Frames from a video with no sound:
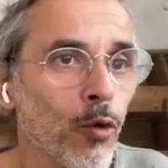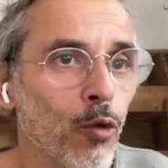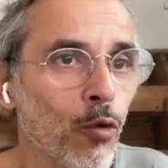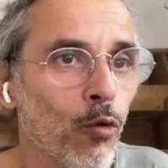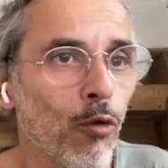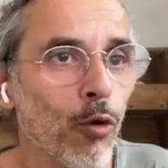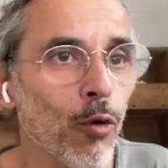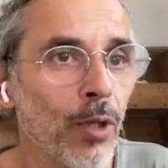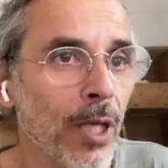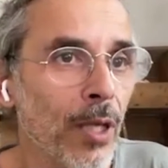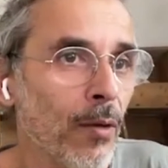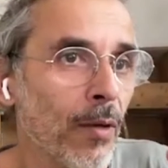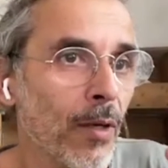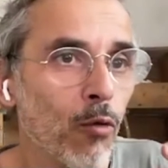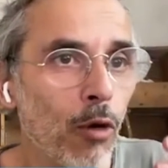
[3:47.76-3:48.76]
to grow, than
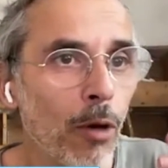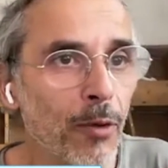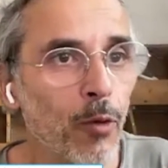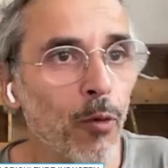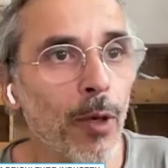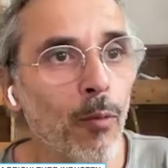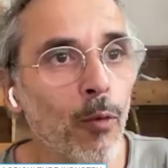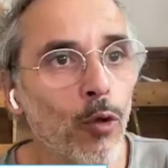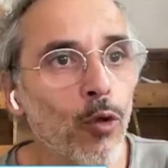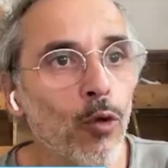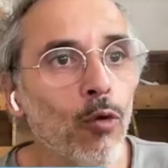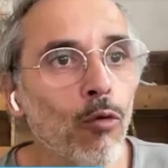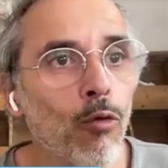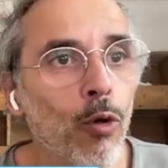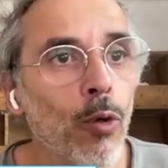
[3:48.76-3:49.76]
the crops we're able to
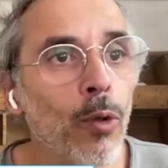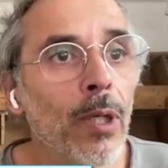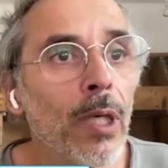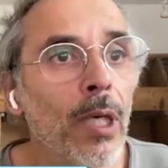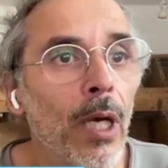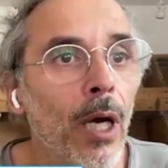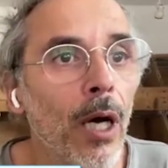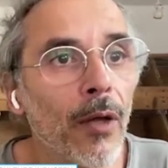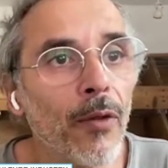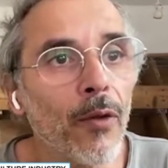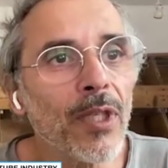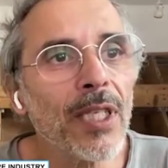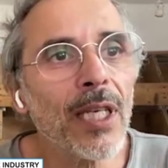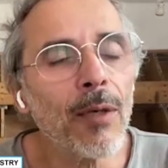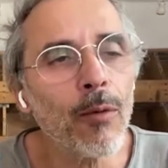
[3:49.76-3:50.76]
grow on the
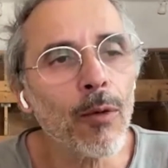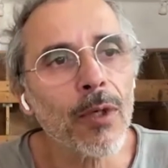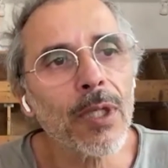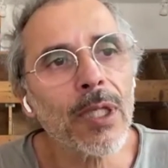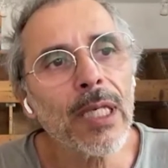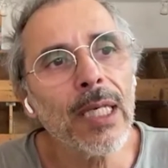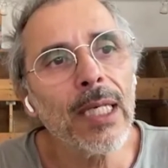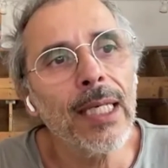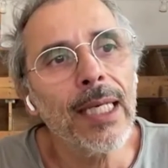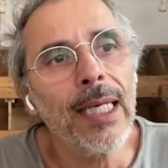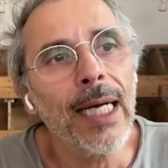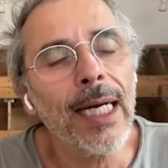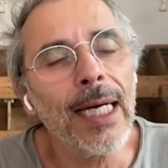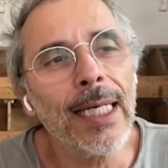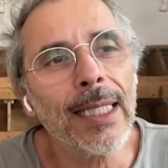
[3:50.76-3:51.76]
towers.
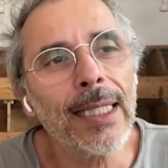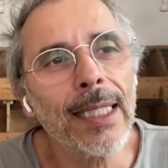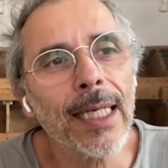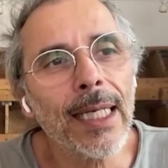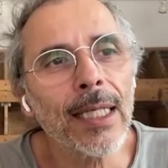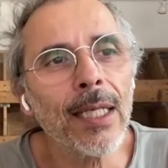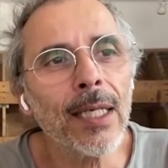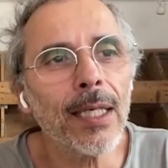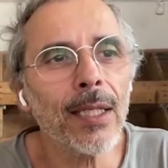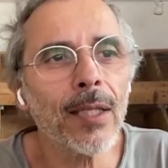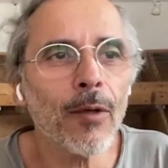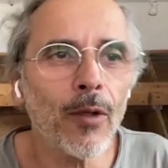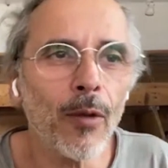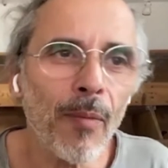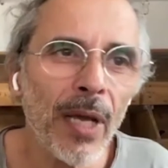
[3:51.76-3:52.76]
And
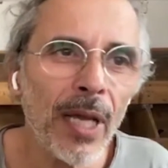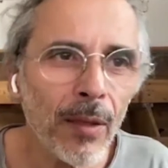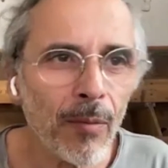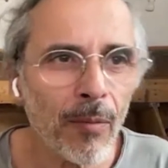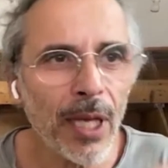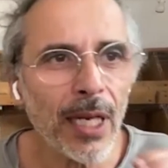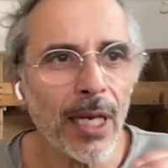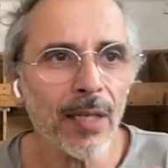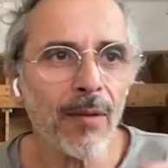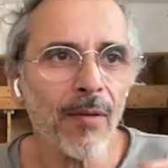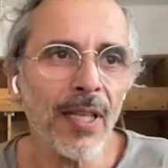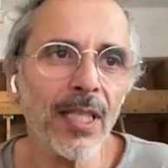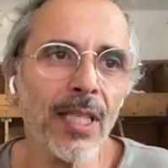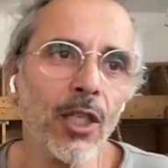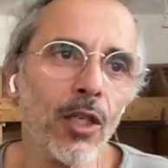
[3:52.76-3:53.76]
the main
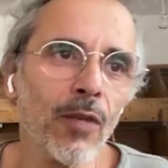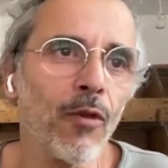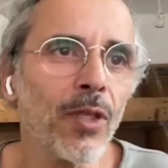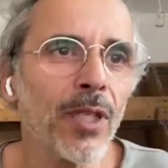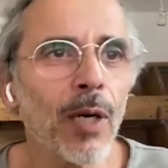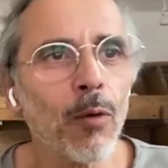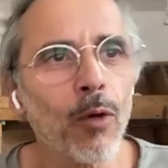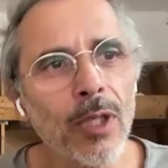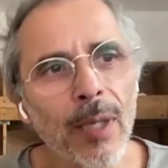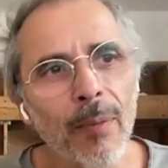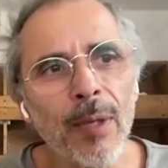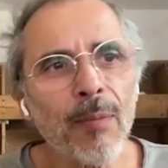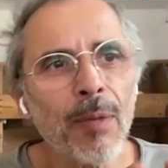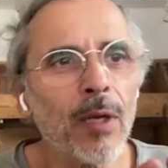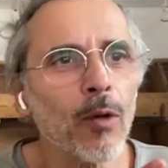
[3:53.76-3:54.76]
advantage of the towers, I
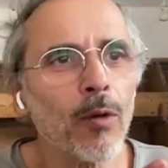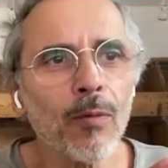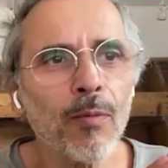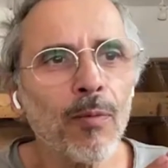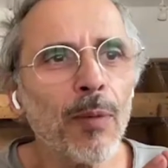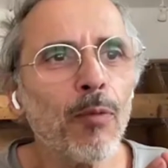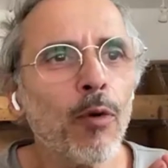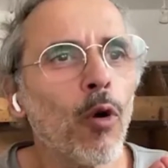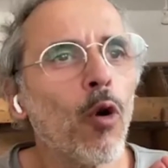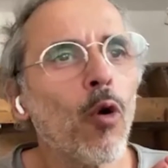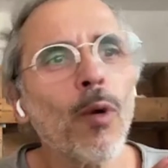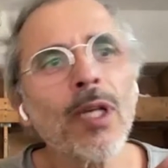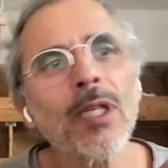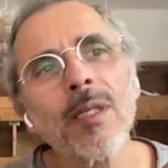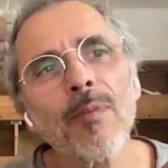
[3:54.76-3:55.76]
mean, because people
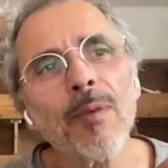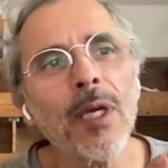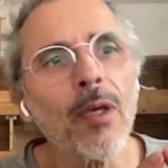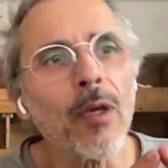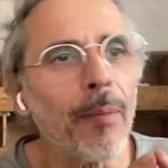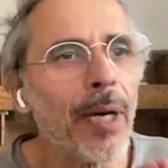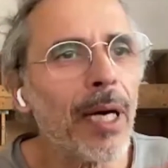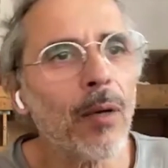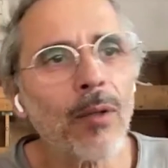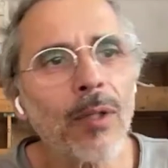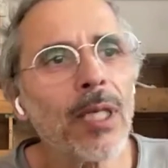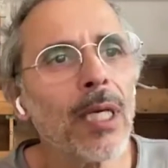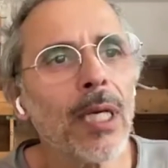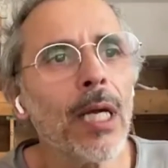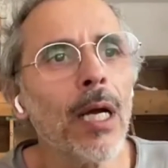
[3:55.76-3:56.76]
always speak about
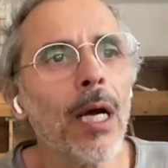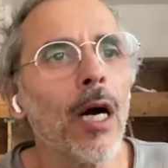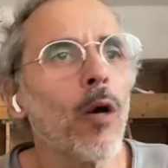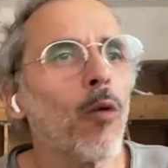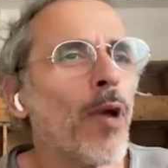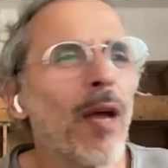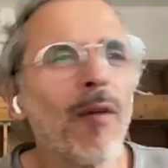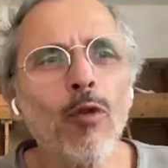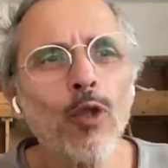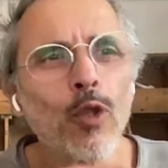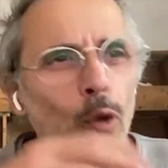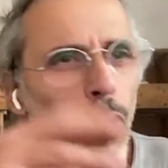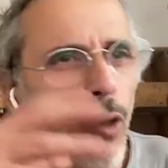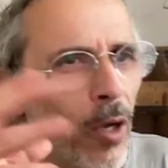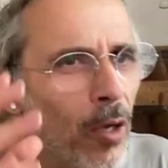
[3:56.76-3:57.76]
we have
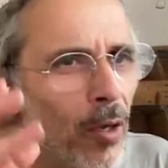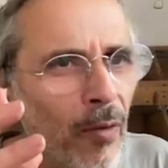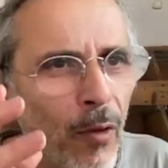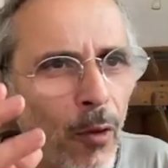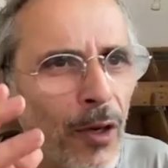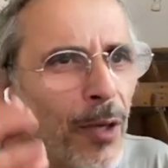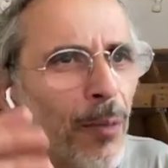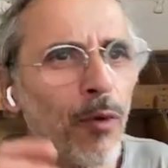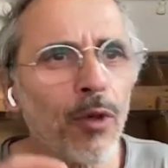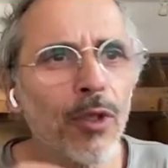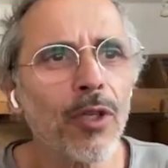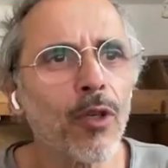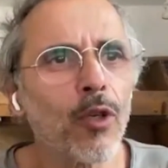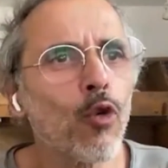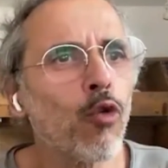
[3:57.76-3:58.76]
also a
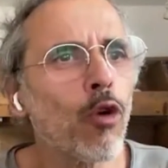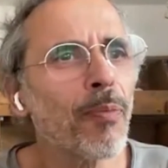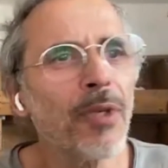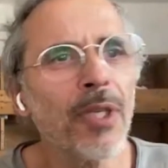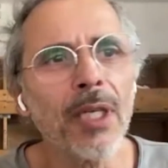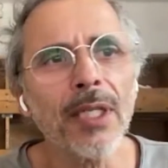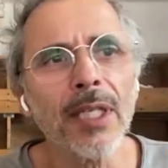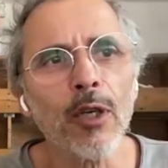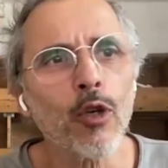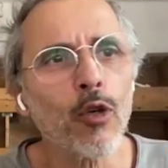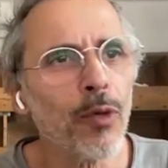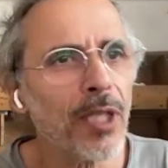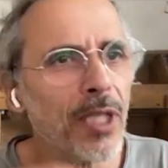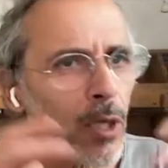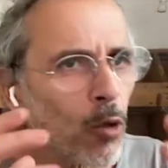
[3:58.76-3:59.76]
30% crop yield
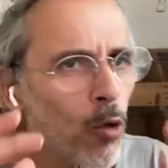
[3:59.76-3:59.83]
increase in